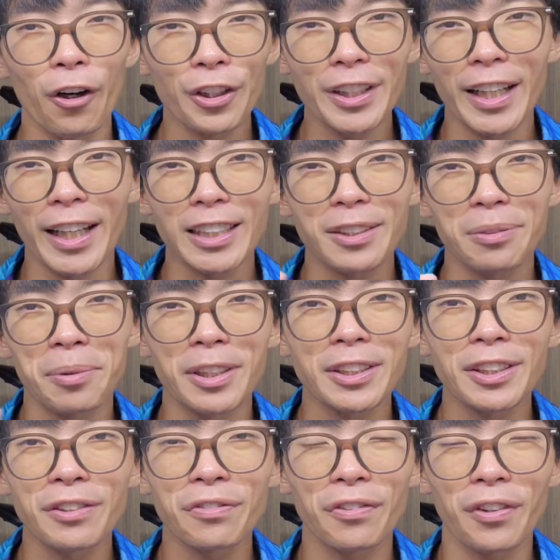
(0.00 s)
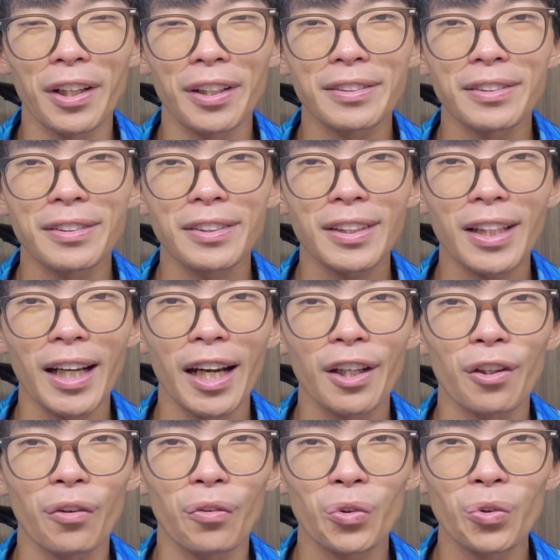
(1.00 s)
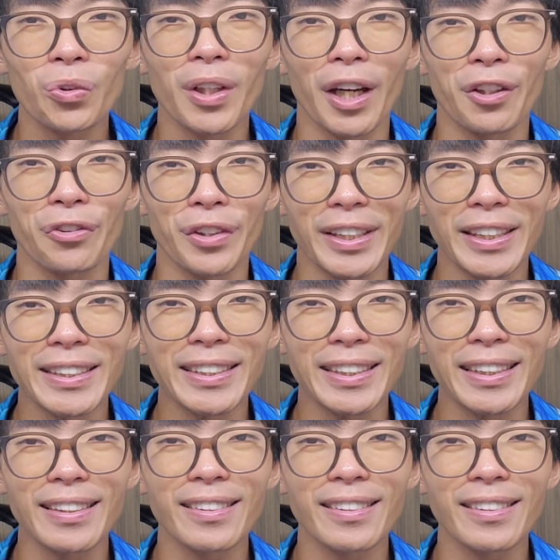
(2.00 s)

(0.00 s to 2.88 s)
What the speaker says: the expensive ones kind of look like racing,